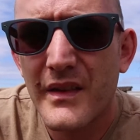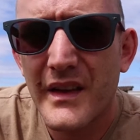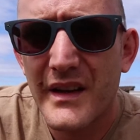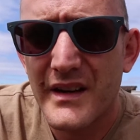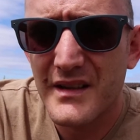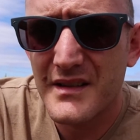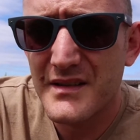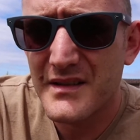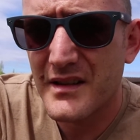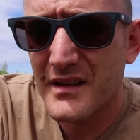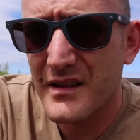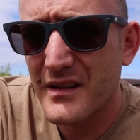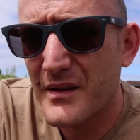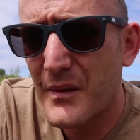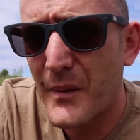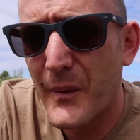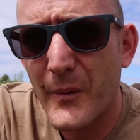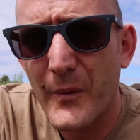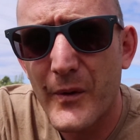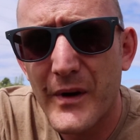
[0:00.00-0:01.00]
that is a
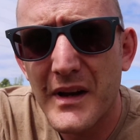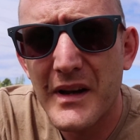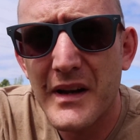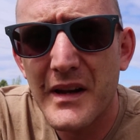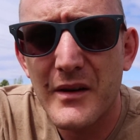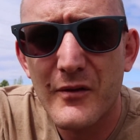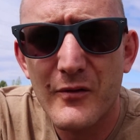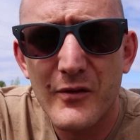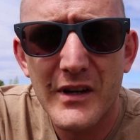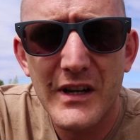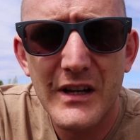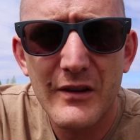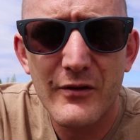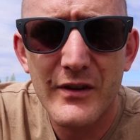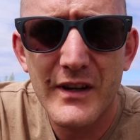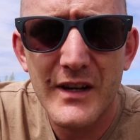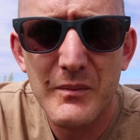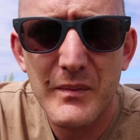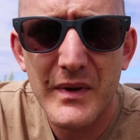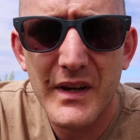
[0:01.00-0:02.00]

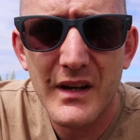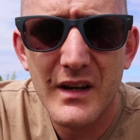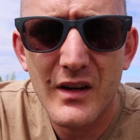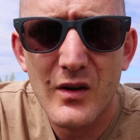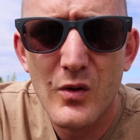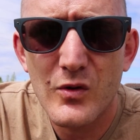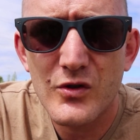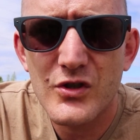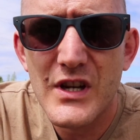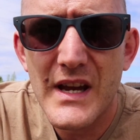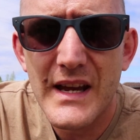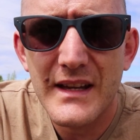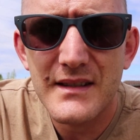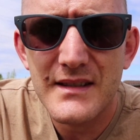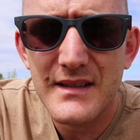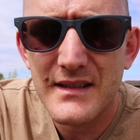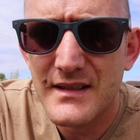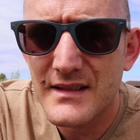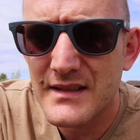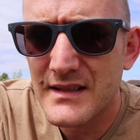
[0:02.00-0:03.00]
really big
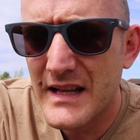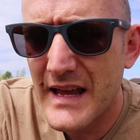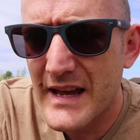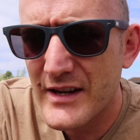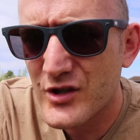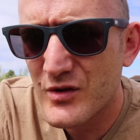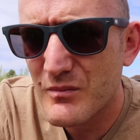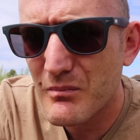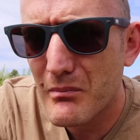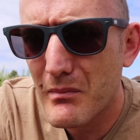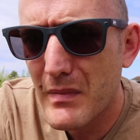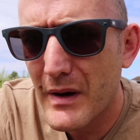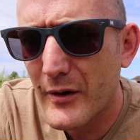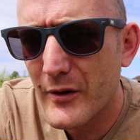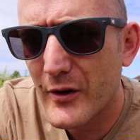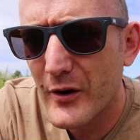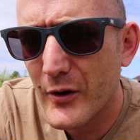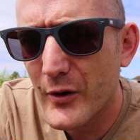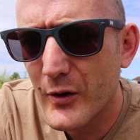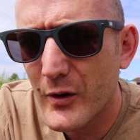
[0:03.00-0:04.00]
courgette slash
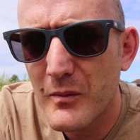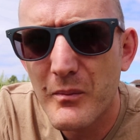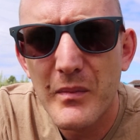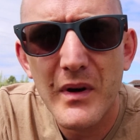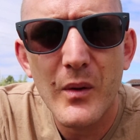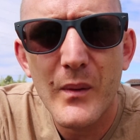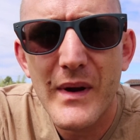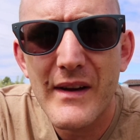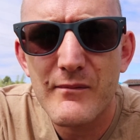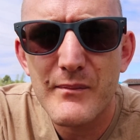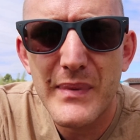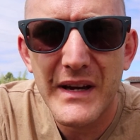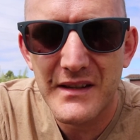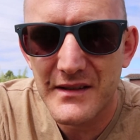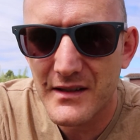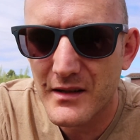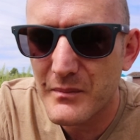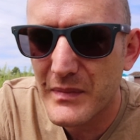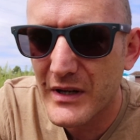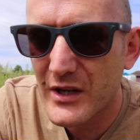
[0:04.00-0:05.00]
marrow, but we haven't
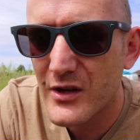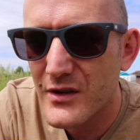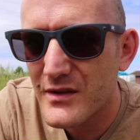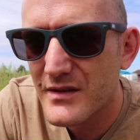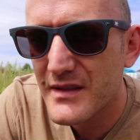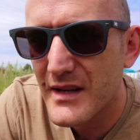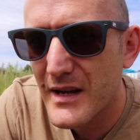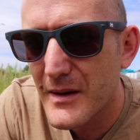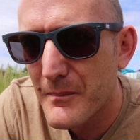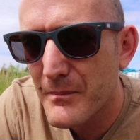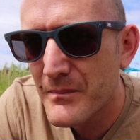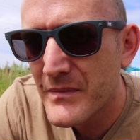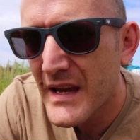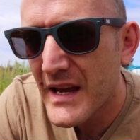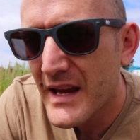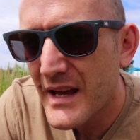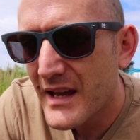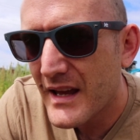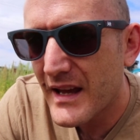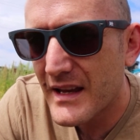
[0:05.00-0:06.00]
picked it because
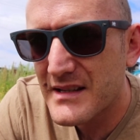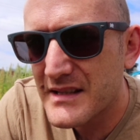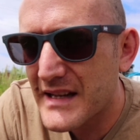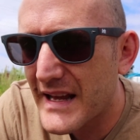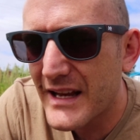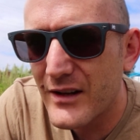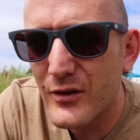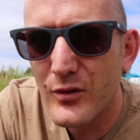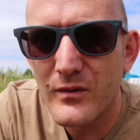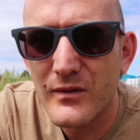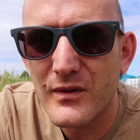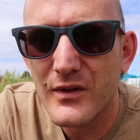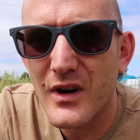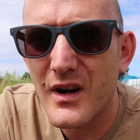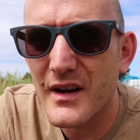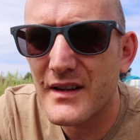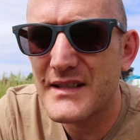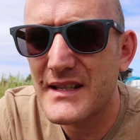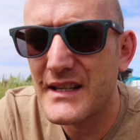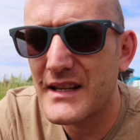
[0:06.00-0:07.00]
it's an heirloom
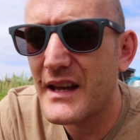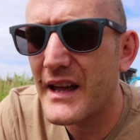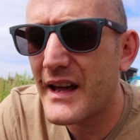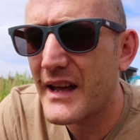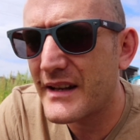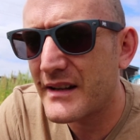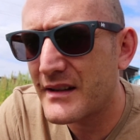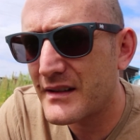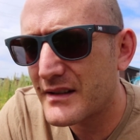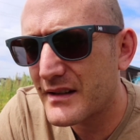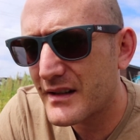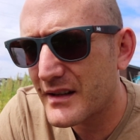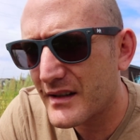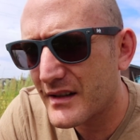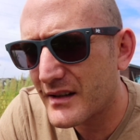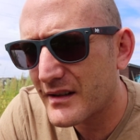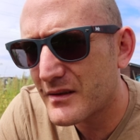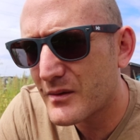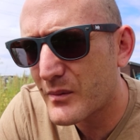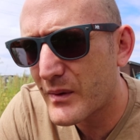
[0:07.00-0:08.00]
variety, and
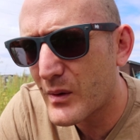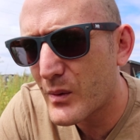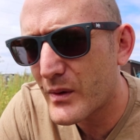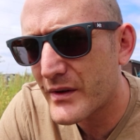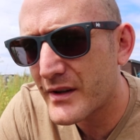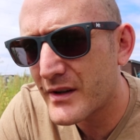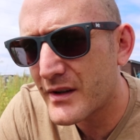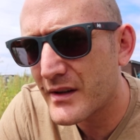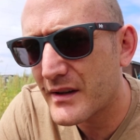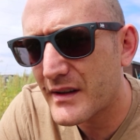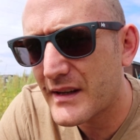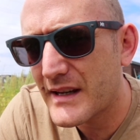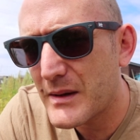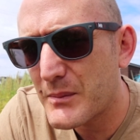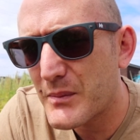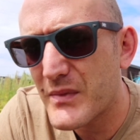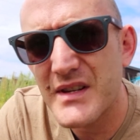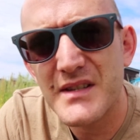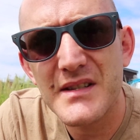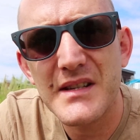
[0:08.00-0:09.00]
we want to
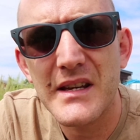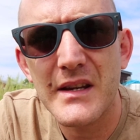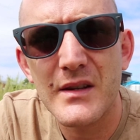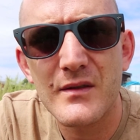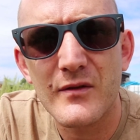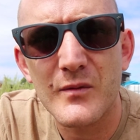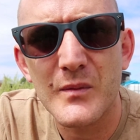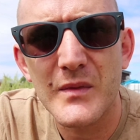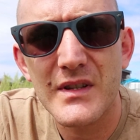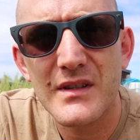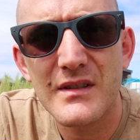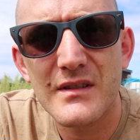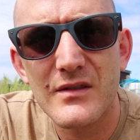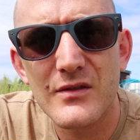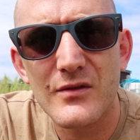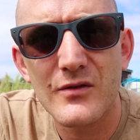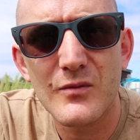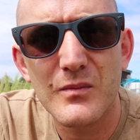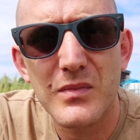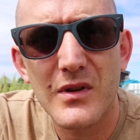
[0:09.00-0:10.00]
keep the seeds from it
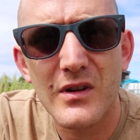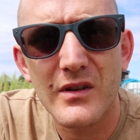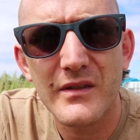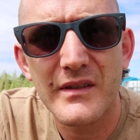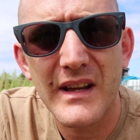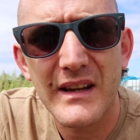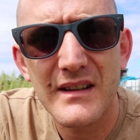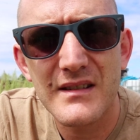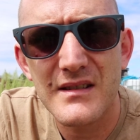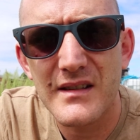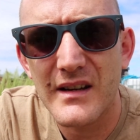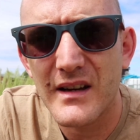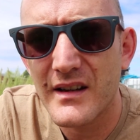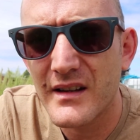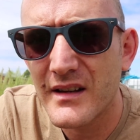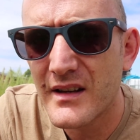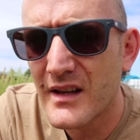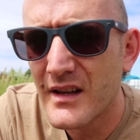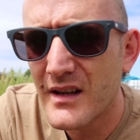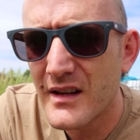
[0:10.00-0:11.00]
to plant next year.
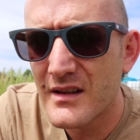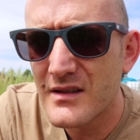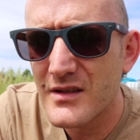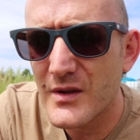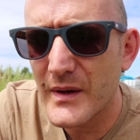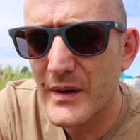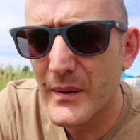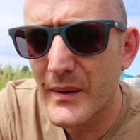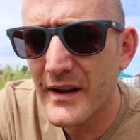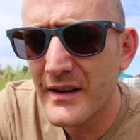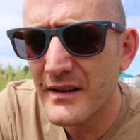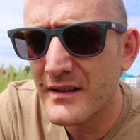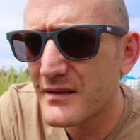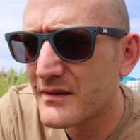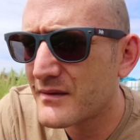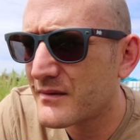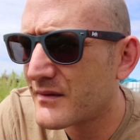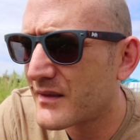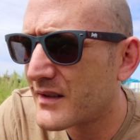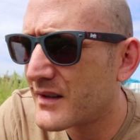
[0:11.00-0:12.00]
So anyway,
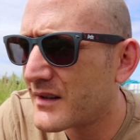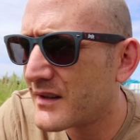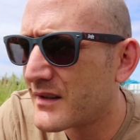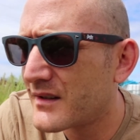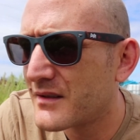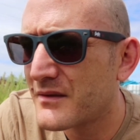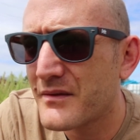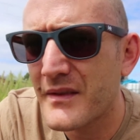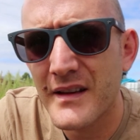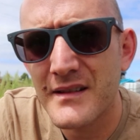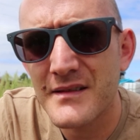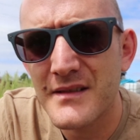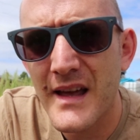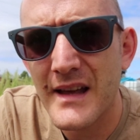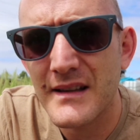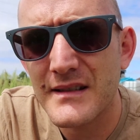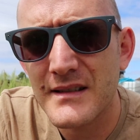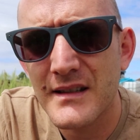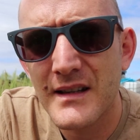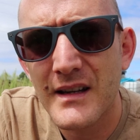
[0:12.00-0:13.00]
that's
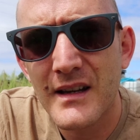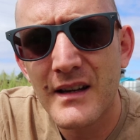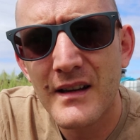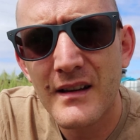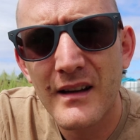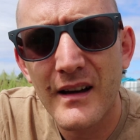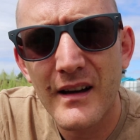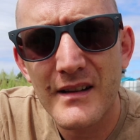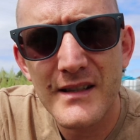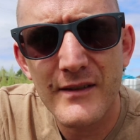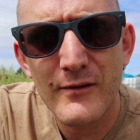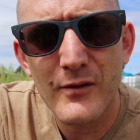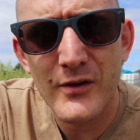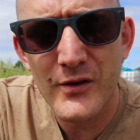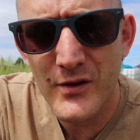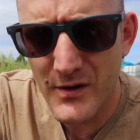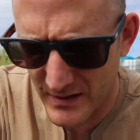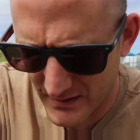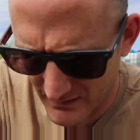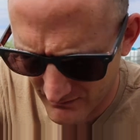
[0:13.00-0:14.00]
that. How's
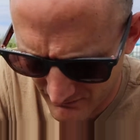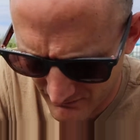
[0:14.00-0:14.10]
everyone doing?